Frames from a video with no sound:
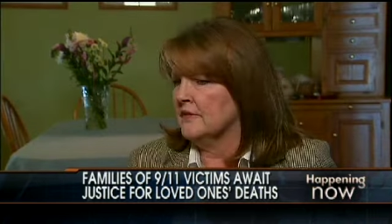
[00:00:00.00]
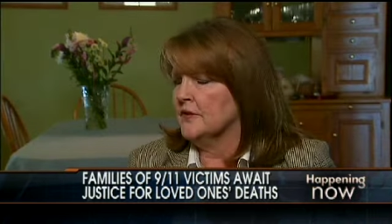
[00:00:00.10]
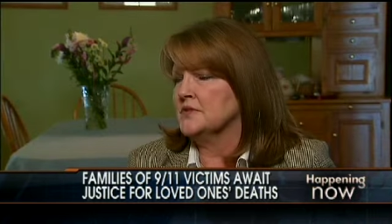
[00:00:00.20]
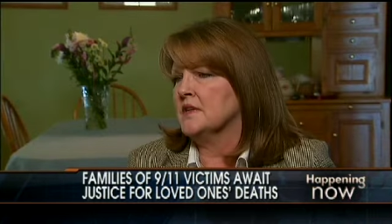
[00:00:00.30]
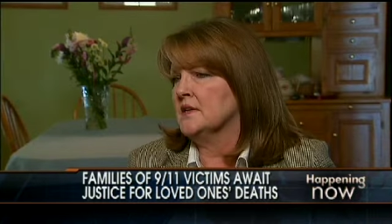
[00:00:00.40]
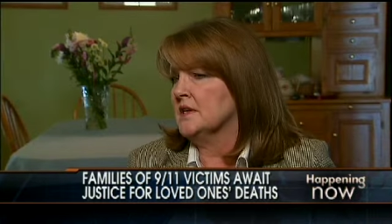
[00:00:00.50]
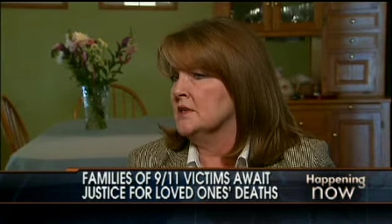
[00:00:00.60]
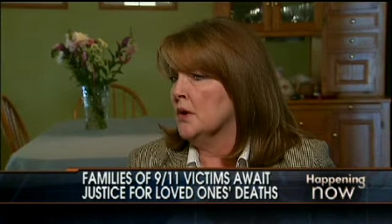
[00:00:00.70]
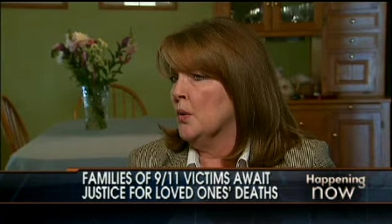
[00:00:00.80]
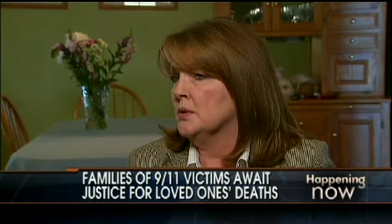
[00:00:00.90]
of the first things
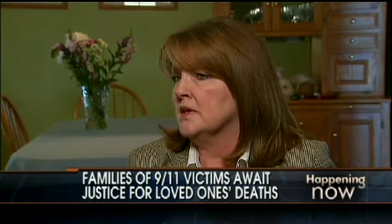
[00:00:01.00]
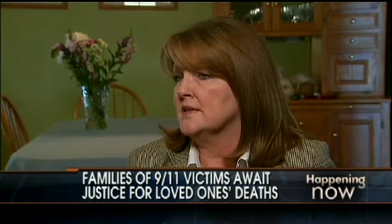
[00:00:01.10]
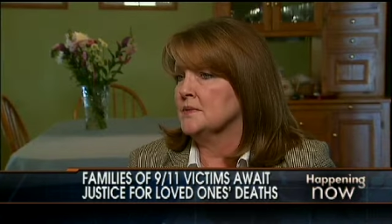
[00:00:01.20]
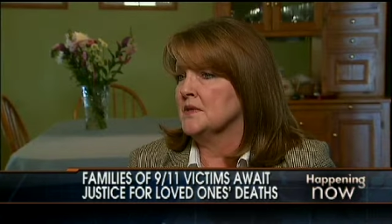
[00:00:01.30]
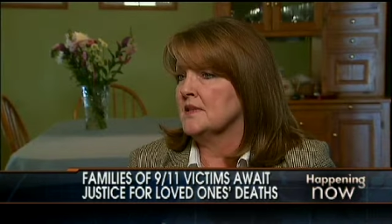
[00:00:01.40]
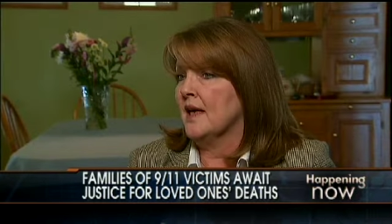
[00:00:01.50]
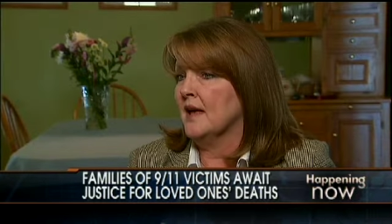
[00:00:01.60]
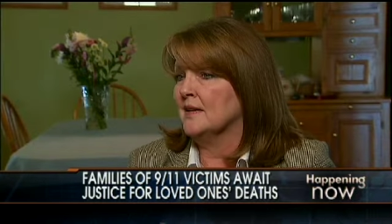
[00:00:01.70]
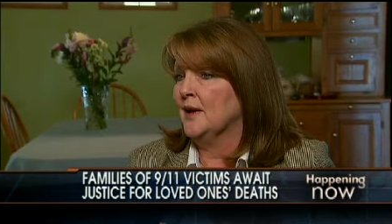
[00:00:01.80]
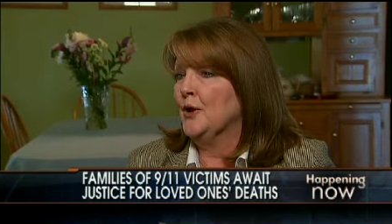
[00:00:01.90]
he told us was
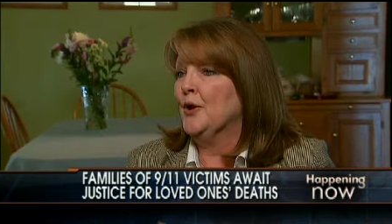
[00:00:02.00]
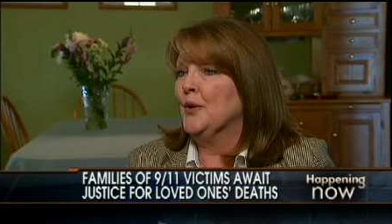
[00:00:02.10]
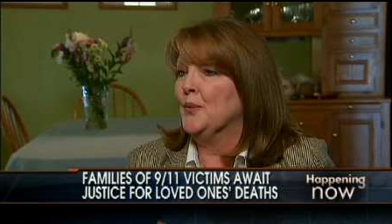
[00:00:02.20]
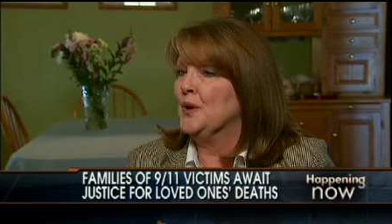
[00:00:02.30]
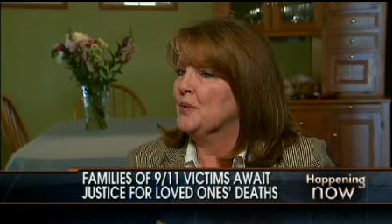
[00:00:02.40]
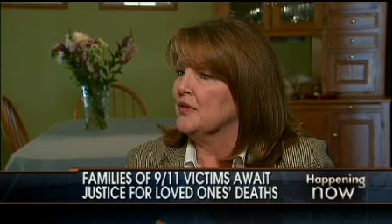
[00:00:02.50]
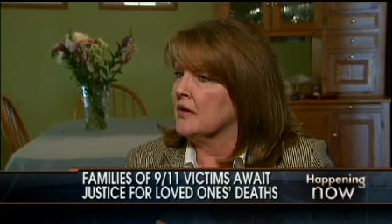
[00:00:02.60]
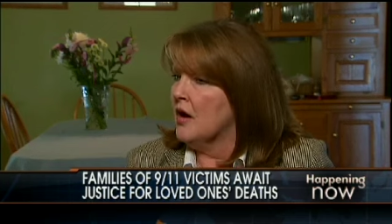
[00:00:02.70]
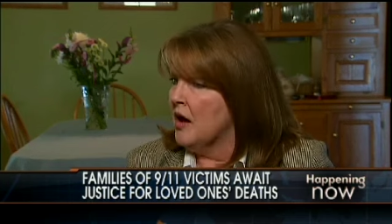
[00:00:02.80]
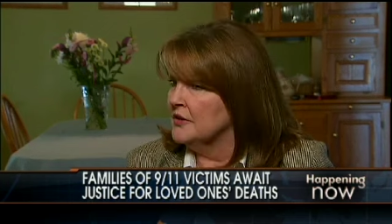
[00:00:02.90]
that we were the
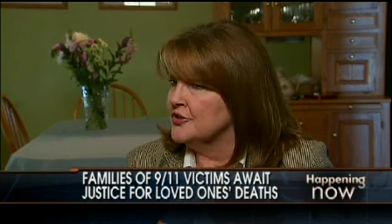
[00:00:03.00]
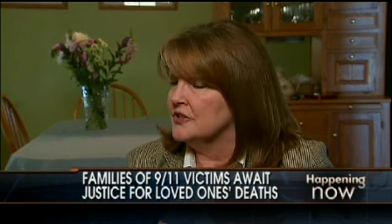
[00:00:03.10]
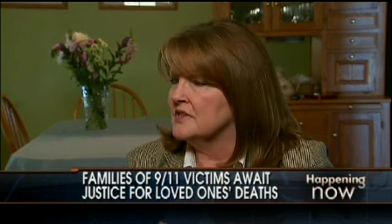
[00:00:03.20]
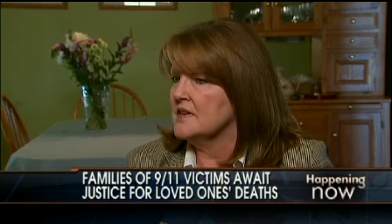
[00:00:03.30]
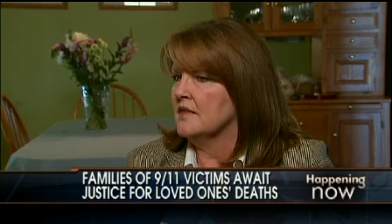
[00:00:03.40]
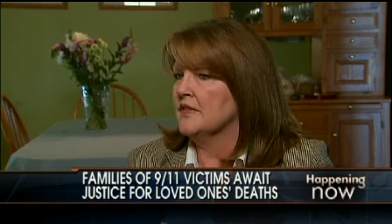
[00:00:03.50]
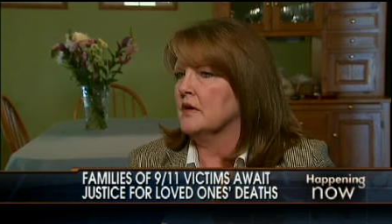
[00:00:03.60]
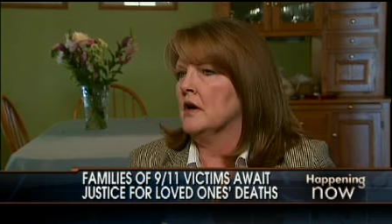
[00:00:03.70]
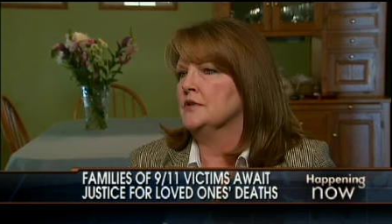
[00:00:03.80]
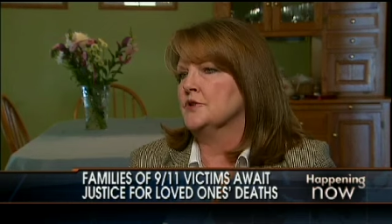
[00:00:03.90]
conscience of the
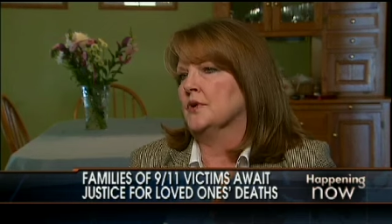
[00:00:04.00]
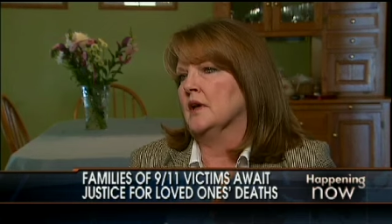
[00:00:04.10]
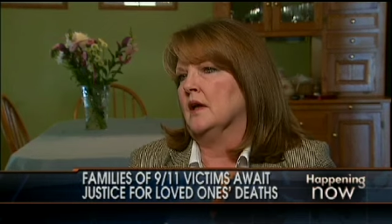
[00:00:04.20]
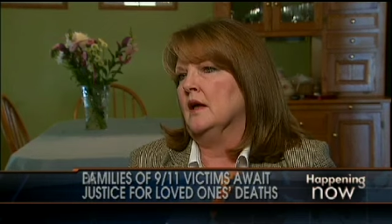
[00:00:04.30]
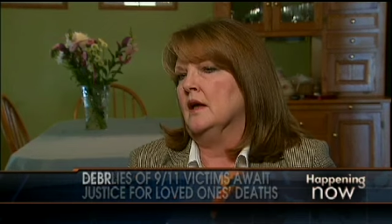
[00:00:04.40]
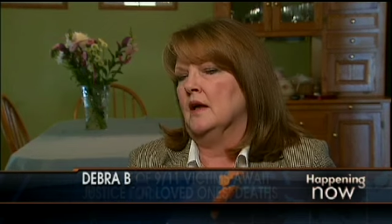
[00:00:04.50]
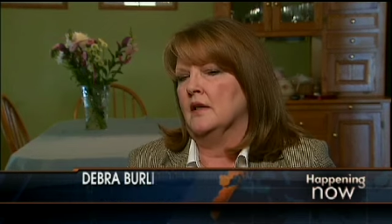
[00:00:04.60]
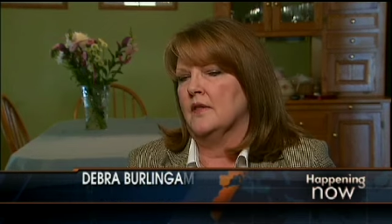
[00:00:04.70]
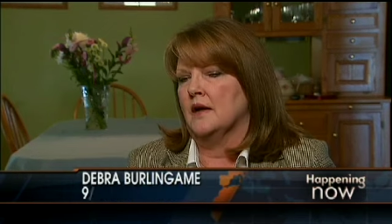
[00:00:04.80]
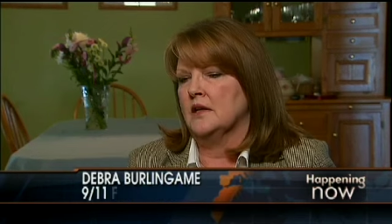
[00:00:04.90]
country
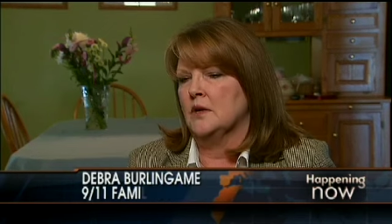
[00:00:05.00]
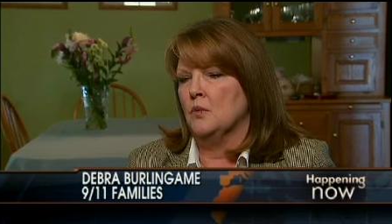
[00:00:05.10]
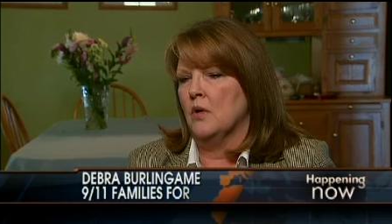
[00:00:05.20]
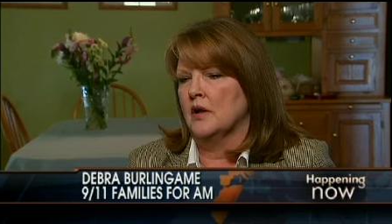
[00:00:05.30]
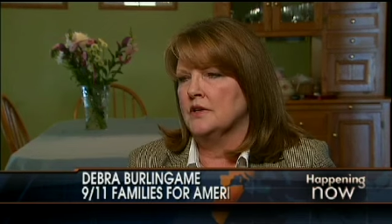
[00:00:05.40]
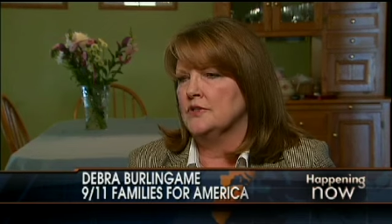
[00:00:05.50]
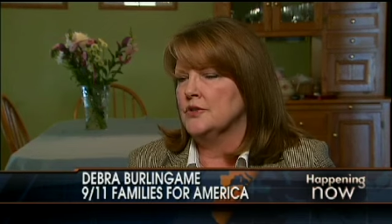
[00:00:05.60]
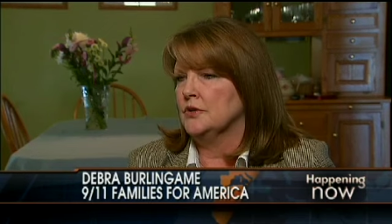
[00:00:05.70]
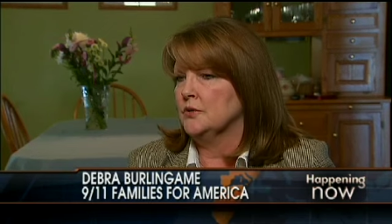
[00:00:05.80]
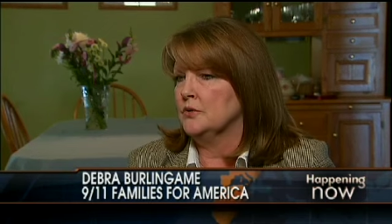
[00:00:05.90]
and that he wanted
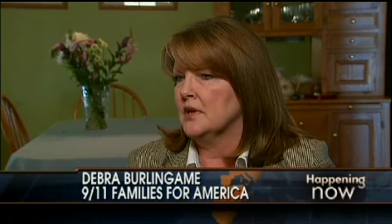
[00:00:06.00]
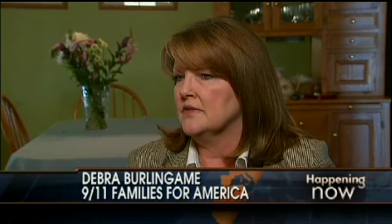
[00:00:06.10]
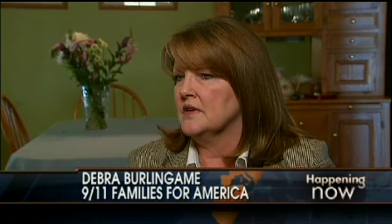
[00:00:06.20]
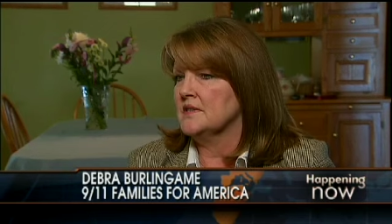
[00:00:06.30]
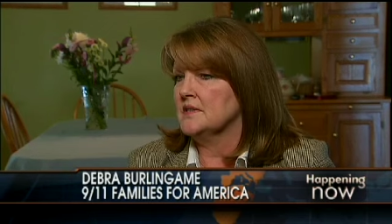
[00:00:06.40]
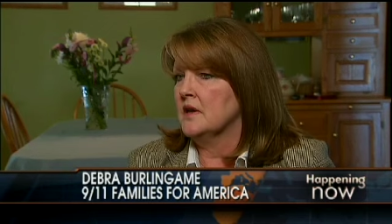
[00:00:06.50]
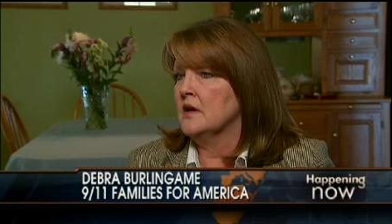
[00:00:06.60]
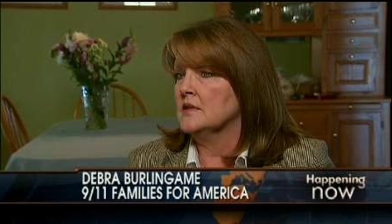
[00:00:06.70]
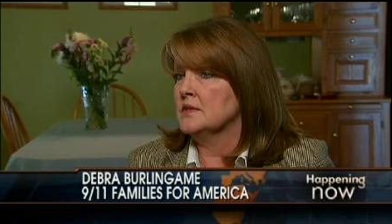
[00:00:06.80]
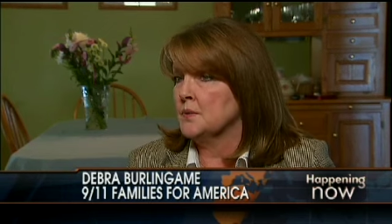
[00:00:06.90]
to give us
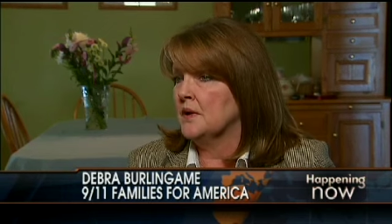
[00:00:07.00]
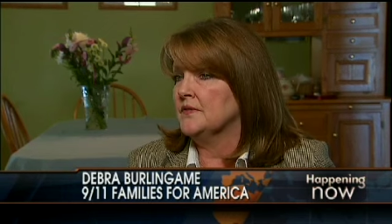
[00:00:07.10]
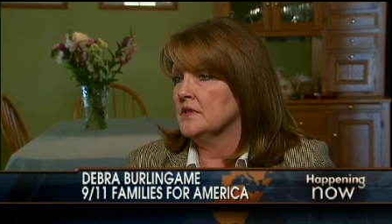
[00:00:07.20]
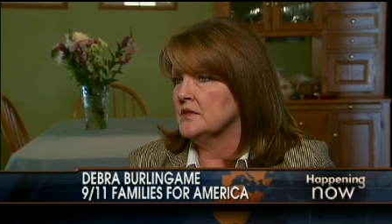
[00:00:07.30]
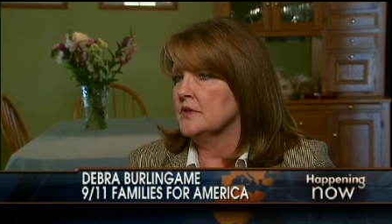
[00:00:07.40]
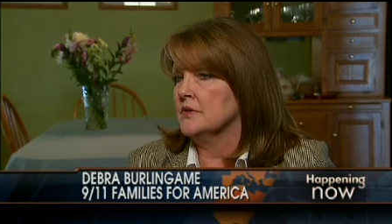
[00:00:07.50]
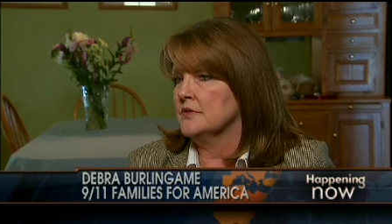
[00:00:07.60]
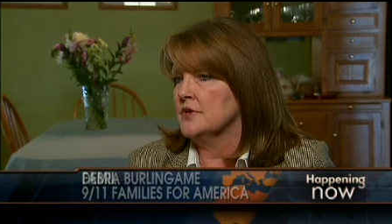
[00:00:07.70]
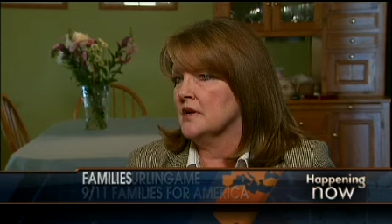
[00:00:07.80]
swift and certain